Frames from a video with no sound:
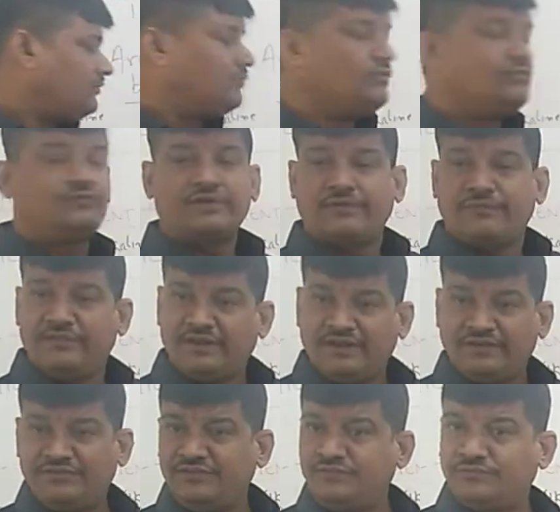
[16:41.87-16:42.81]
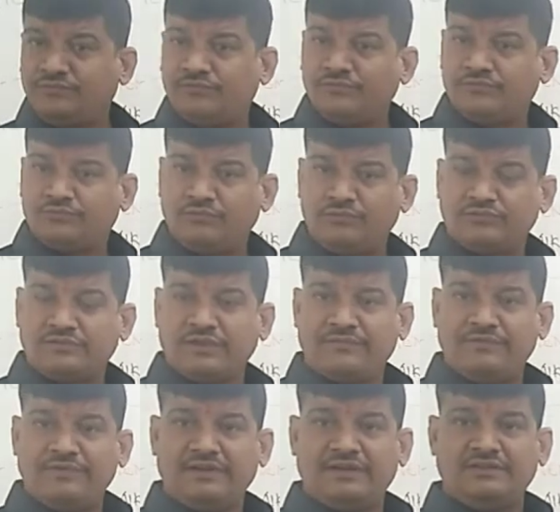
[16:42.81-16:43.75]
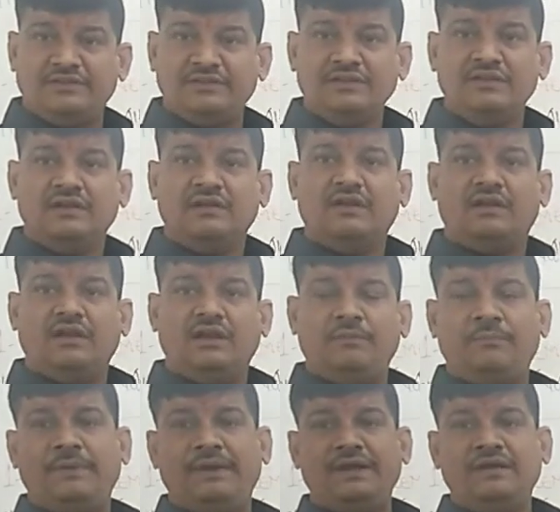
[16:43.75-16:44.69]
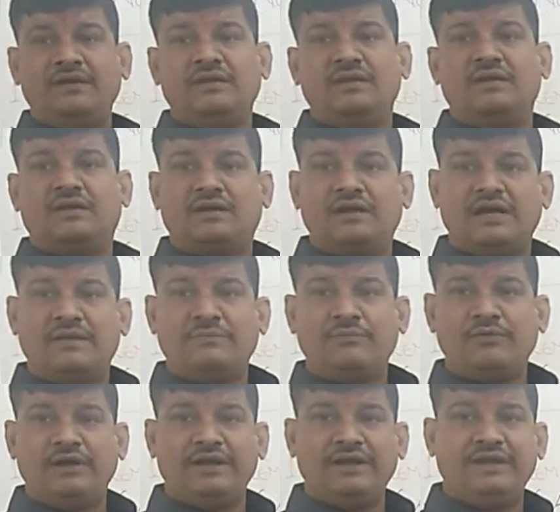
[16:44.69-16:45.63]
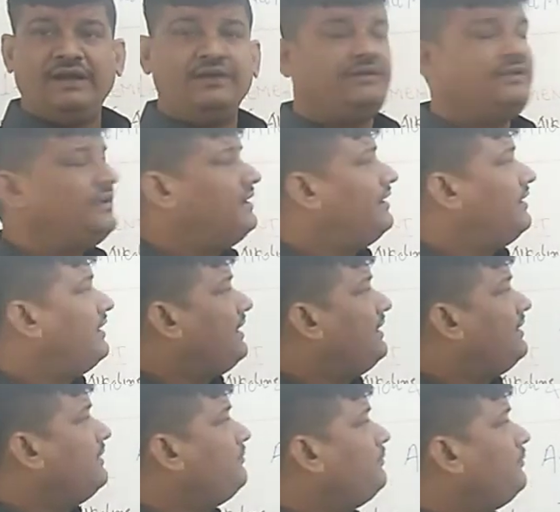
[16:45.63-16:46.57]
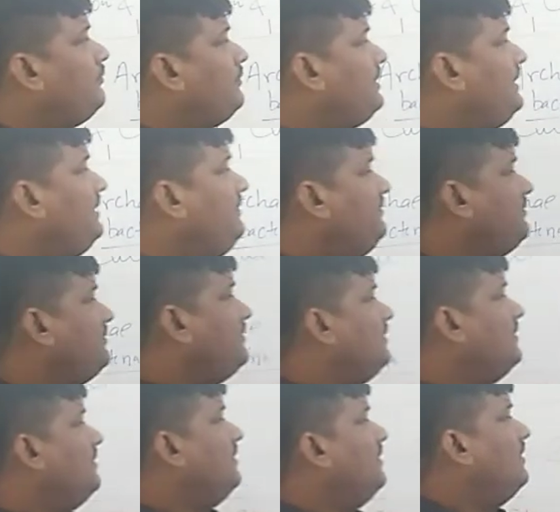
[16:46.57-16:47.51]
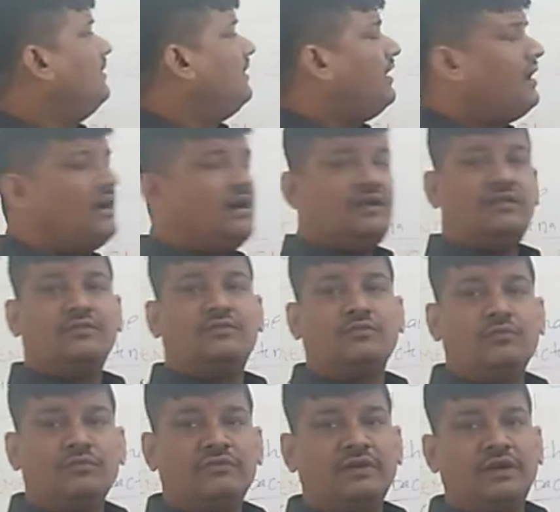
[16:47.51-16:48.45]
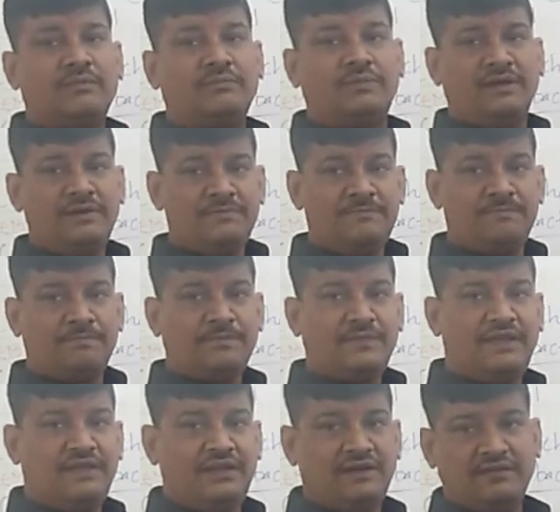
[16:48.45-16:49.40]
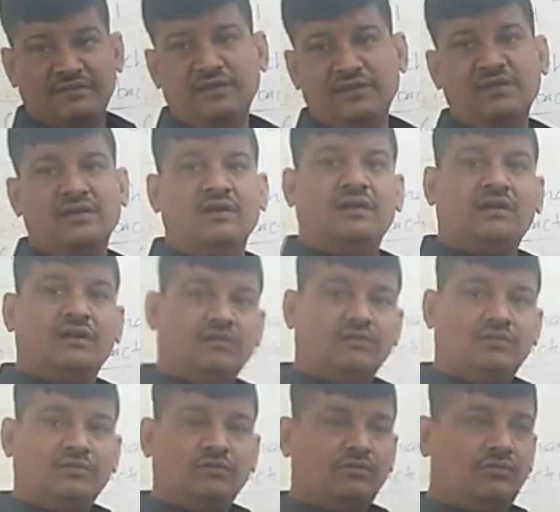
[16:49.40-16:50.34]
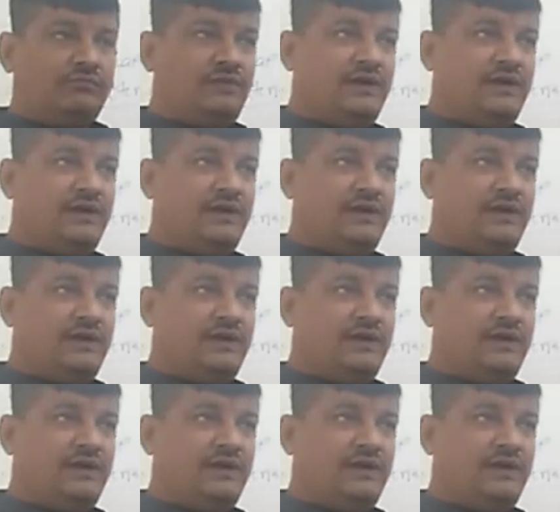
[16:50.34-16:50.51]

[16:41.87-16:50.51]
Source of energy, lipid, carbohydrate and the proteins are the source of the energy. Now the growth